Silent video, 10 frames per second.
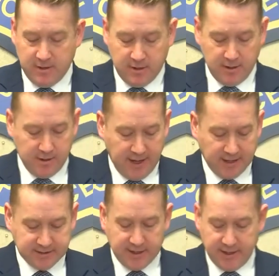Uh,
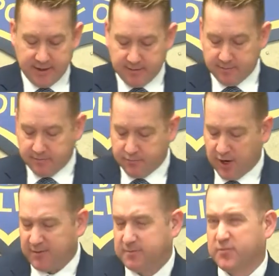last night at
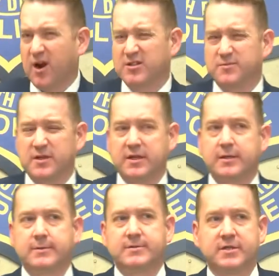pro
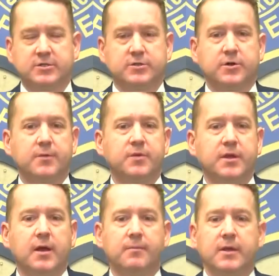approximately 6.30
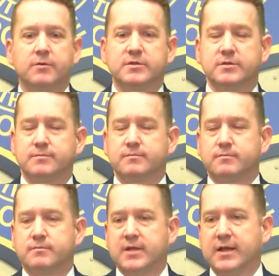p.m., he was
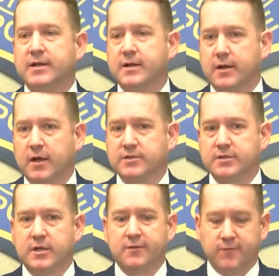taken into
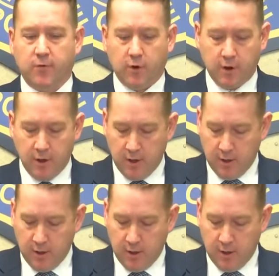custody for